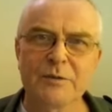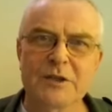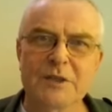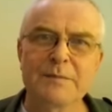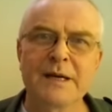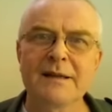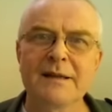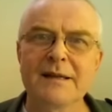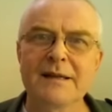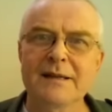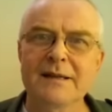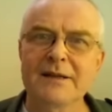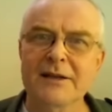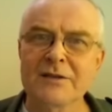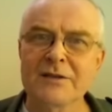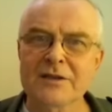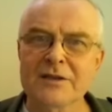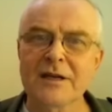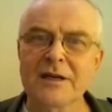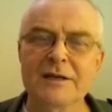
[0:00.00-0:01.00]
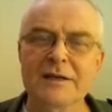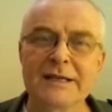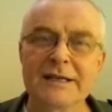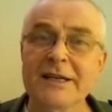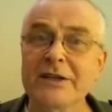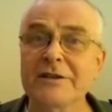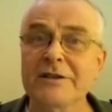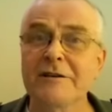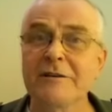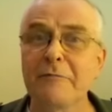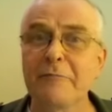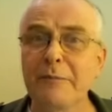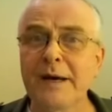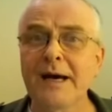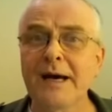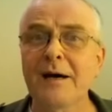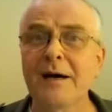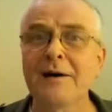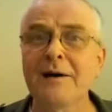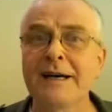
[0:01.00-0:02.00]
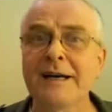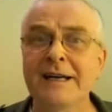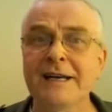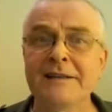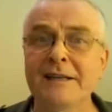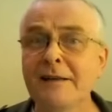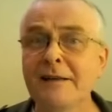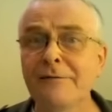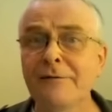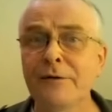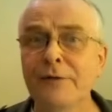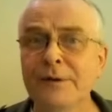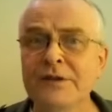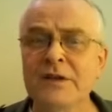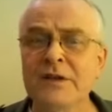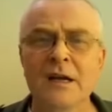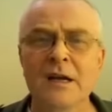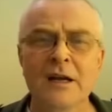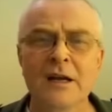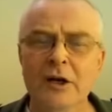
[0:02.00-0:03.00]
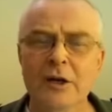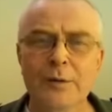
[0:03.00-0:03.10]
which meant that the consolidation of power and influence